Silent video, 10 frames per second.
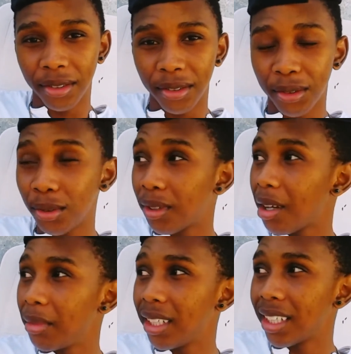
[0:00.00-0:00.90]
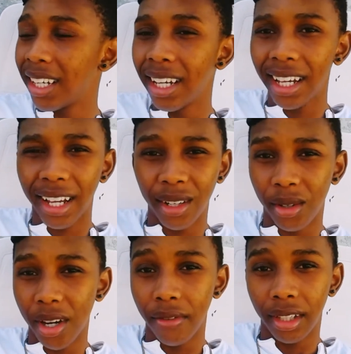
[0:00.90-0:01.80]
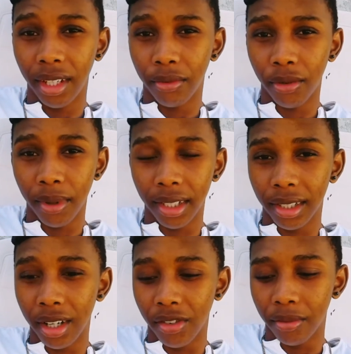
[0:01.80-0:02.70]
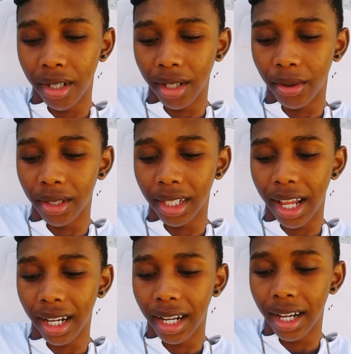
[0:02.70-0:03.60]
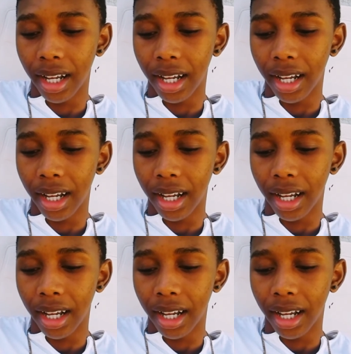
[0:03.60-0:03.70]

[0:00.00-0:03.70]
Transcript: So I mean, I do everything for myself, man. Cause like